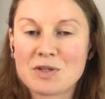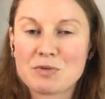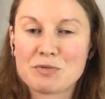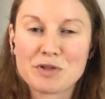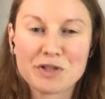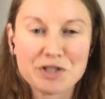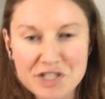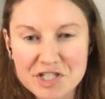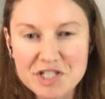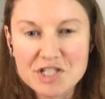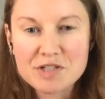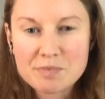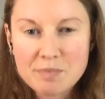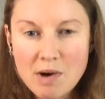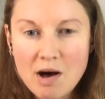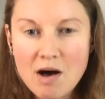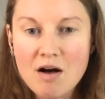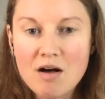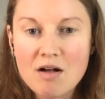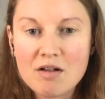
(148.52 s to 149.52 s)
really
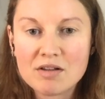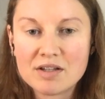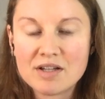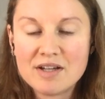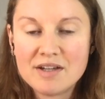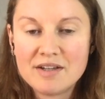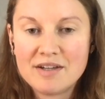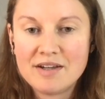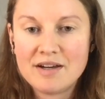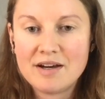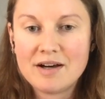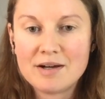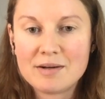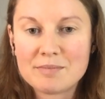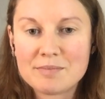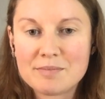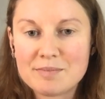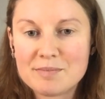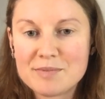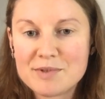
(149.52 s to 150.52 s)
small,
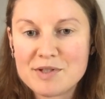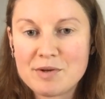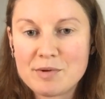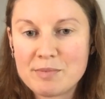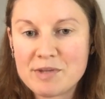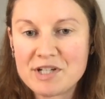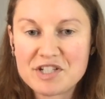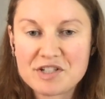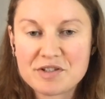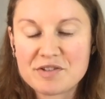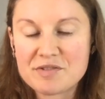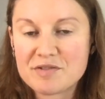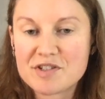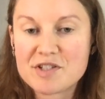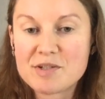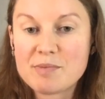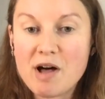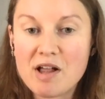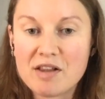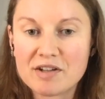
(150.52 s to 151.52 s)
um, so much
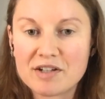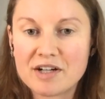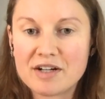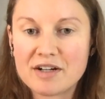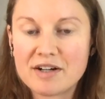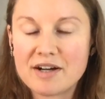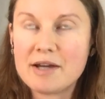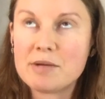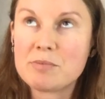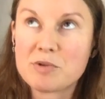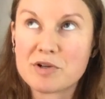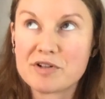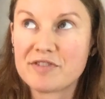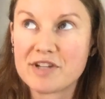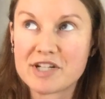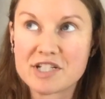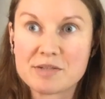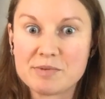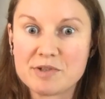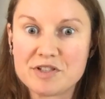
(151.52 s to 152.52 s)
smaller and more
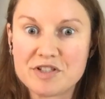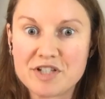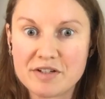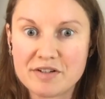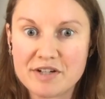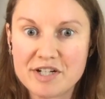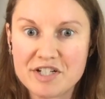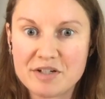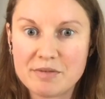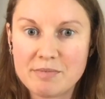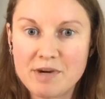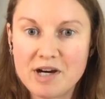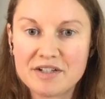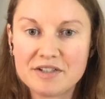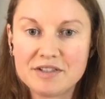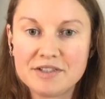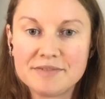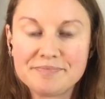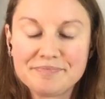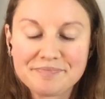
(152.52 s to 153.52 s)
flexible generation
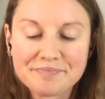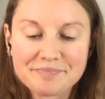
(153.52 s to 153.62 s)
model.